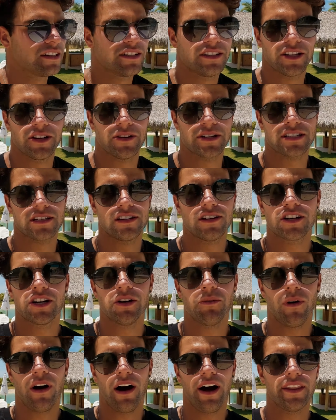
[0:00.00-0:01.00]
can do is look at
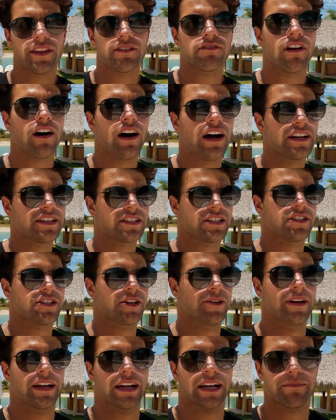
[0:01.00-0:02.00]
what other riders are
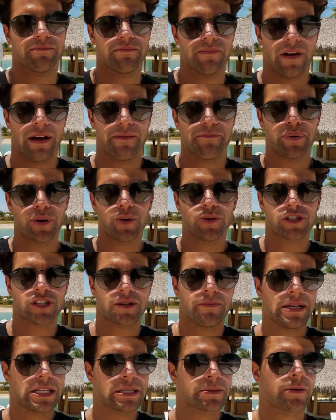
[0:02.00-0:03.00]
doing and pull
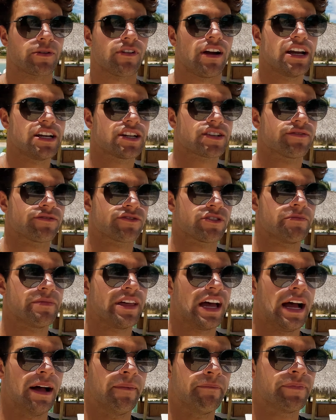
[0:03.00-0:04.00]
some inspiration from
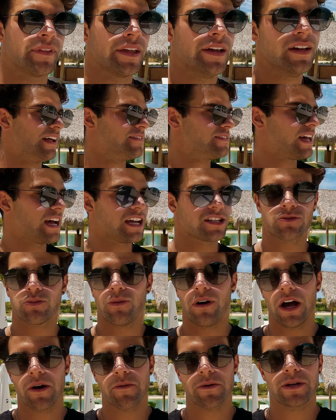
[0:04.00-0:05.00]
them. And that's
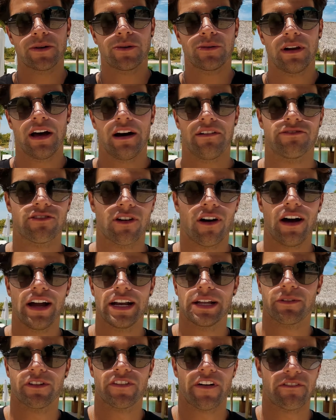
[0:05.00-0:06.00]
why we all love
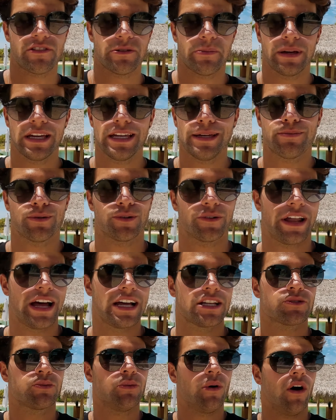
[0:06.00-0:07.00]
riding with other people.
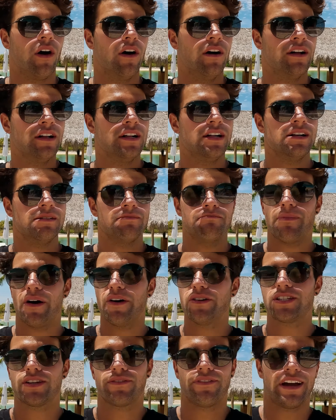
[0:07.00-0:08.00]
That's what
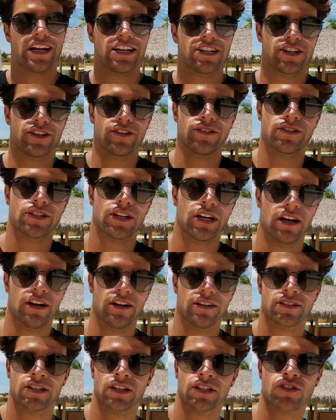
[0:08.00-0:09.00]
motivates you
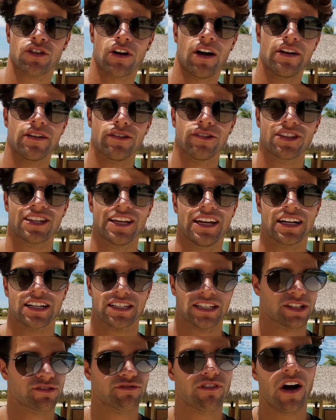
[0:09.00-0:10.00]
to try new things,
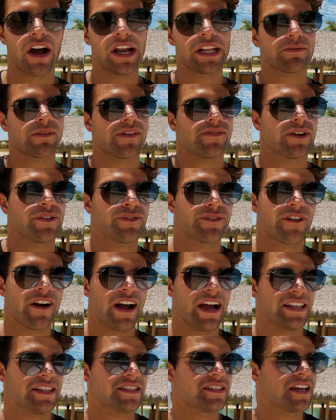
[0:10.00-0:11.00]
is riding with your
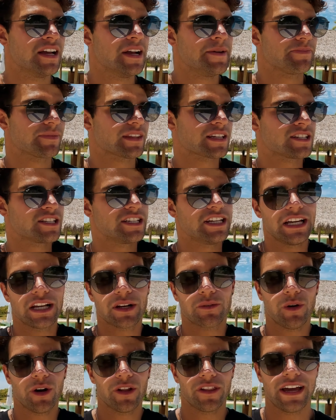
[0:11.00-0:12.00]
friends,
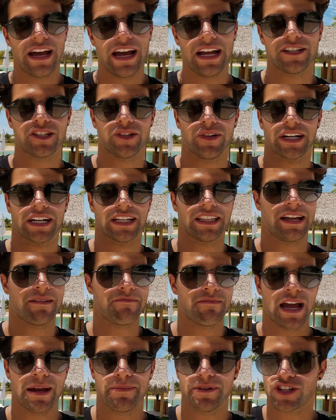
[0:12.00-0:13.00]
seeing what they're doing, and then
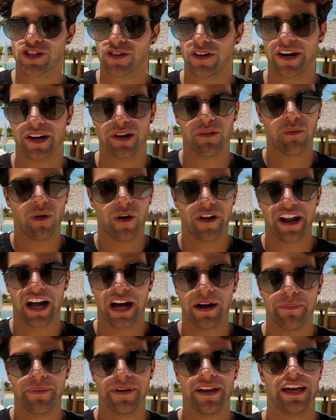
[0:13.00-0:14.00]
maybe trying to
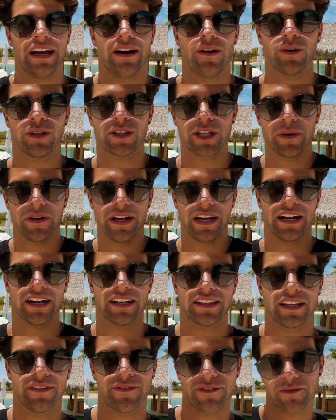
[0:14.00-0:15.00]
one-up it or do it in a
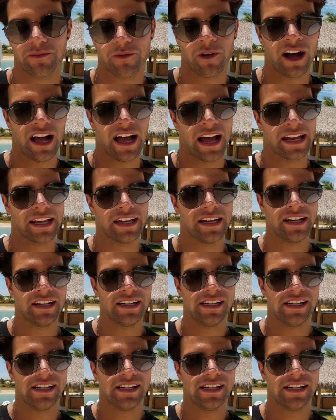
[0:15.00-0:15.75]
different way.